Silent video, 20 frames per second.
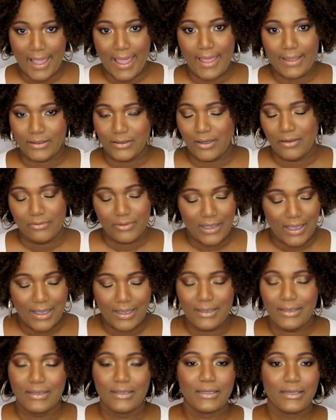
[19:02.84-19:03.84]
black,
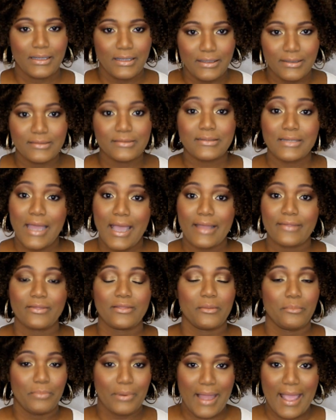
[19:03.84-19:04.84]
okay? It is
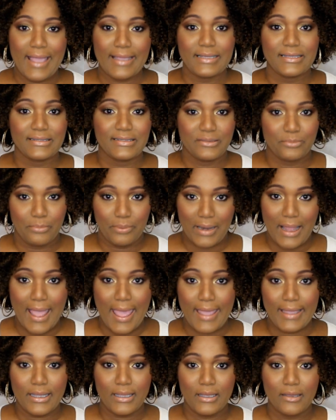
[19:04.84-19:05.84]
not the blackest
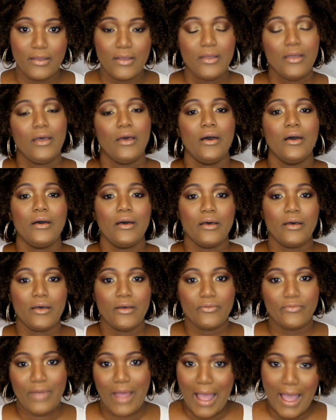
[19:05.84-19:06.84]
black
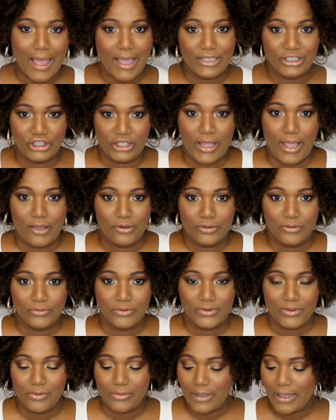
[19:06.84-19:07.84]
of
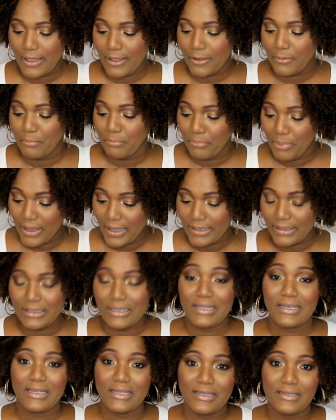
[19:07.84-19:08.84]
eyeshadows, okay?
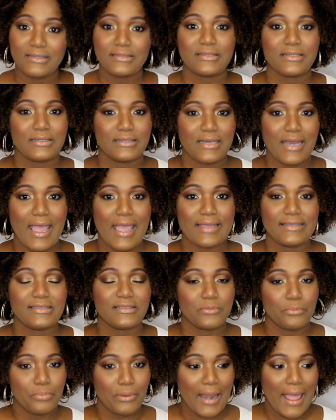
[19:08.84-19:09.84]
But it is a
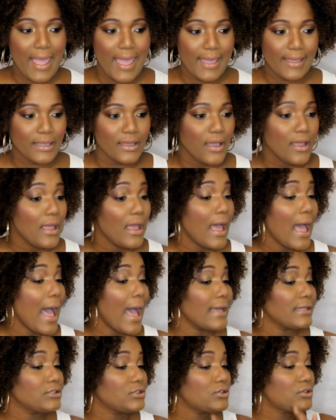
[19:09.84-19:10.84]
nice black.
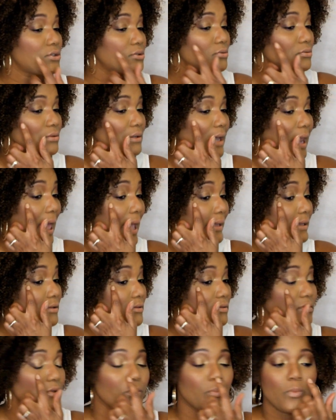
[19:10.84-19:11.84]
I do
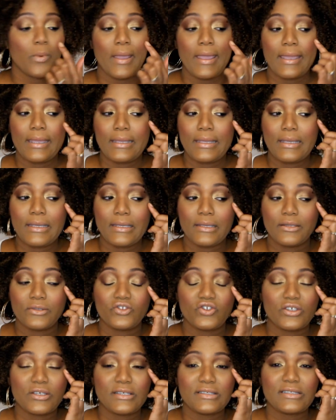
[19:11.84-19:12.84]
like the way
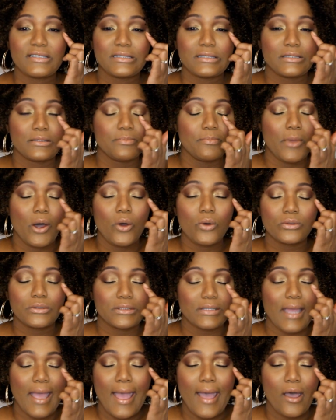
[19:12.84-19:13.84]
it just
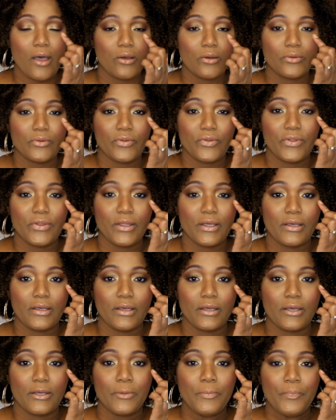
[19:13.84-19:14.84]
smoked out
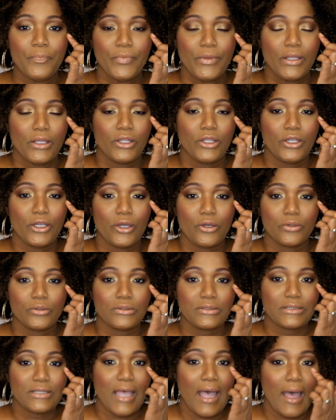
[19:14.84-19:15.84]
the, you
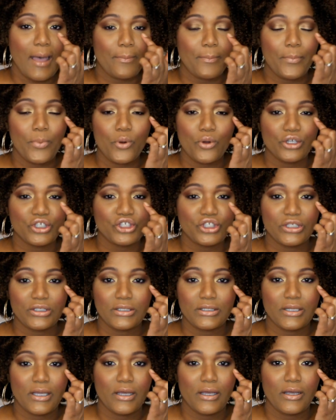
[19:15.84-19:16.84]
know, top
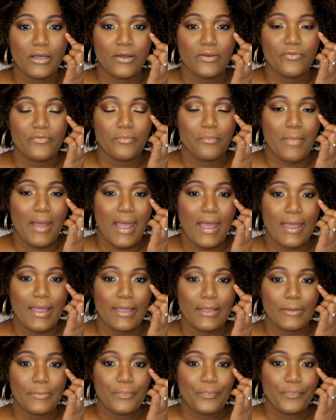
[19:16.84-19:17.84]
portion of
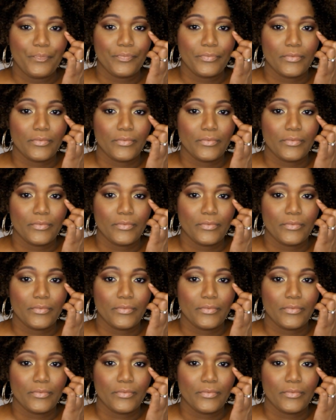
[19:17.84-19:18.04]
my